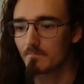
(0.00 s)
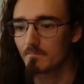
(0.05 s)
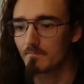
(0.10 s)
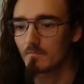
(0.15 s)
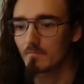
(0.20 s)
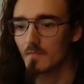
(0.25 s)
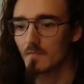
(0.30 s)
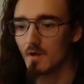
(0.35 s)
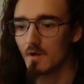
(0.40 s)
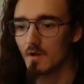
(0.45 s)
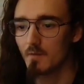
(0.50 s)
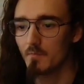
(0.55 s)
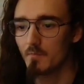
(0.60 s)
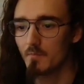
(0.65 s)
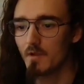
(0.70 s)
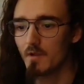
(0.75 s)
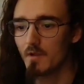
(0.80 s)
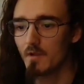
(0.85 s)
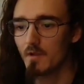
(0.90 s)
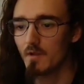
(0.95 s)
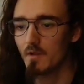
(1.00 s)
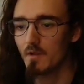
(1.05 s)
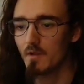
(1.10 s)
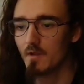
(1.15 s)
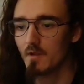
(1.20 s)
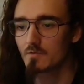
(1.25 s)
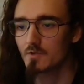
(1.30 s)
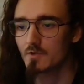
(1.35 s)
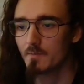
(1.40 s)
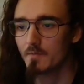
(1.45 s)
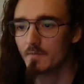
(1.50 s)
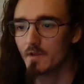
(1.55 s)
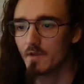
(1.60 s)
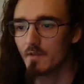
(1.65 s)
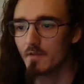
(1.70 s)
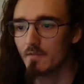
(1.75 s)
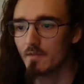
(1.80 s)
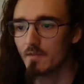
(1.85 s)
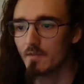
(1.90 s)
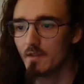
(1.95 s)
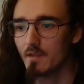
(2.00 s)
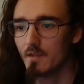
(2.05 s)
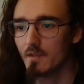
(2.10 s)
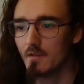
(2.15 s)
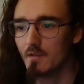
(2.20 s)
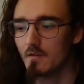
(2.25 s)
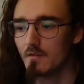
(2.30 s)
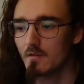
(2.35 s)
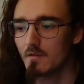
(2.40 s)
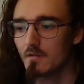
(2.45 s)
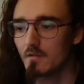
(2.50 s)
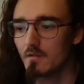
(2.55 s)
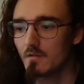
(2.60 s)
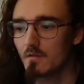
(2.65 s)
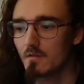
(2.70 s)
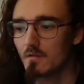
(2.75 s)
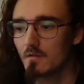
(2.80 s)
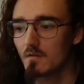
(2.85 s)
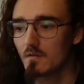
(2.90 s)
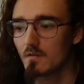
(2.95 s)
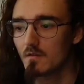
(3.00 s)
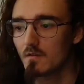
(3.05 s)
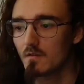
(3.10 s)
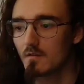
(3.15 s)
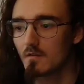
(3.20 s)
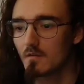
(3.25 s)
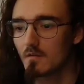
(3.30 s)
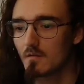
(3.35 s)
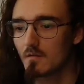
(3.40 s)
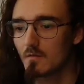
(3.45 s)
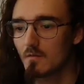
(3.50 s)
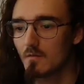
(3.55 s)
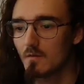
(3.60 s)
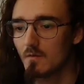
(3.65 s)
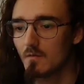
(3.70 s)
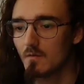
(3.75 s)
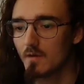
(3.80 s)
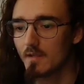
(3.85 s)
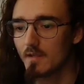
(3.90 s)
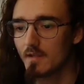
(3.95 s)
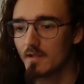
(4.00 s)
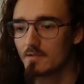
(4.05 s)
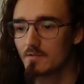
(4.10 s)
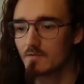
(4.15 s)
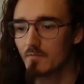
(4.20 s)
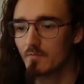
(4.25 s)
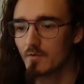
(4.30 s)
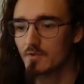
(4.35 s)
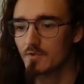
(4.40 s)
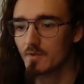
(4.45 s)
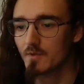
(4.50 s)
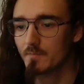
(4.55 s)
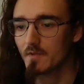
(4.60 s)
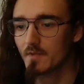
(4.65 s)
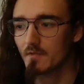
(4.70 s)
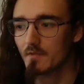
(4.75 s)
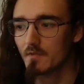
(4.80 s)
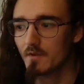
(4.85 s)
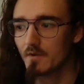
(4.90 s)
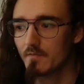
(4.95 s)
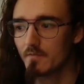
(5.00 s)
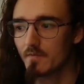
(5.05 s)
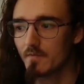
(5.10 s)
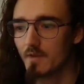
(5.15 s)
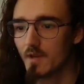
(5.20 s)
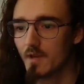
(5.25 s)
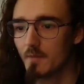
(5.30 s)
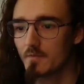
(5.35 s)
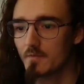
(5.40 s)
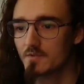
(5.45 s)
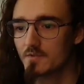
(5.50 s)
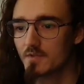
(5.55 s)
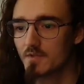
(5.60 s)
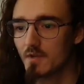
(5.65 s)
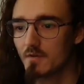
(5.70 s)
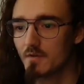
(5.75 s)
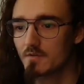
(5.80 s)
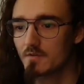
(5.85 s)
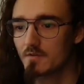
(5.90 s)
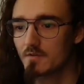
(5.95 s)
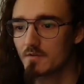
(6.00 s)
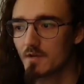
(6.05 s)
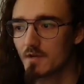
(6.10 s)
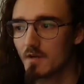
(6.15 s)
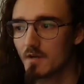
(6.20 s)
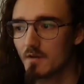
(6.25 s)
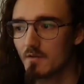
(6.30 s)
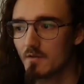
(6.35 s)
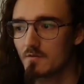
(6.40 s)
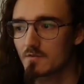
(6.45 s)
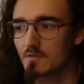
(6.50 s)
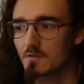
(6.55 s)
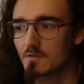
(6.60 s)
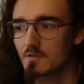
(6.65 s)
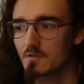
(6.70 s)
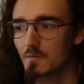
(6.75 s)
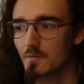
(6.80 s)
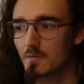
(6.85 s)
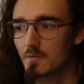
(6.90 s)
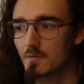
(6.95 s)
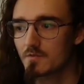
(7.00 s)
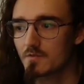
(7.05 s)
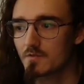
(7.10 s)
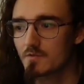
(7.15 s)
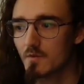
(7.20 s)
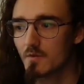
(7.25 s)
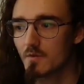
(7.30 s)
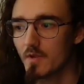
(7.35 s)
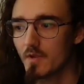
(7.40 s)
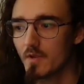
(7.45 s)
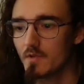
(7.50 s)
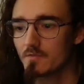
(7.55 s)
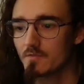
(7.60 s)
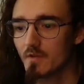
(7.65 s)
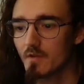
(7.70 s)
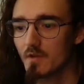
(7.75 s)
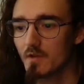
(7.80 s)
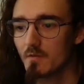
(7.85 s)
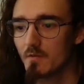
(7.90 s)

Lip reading: Alright, but we will drop down the... Oh, I guess if we drop down the Redfin Hammer Snout, it's kind of useless, so we're just going to pass for now.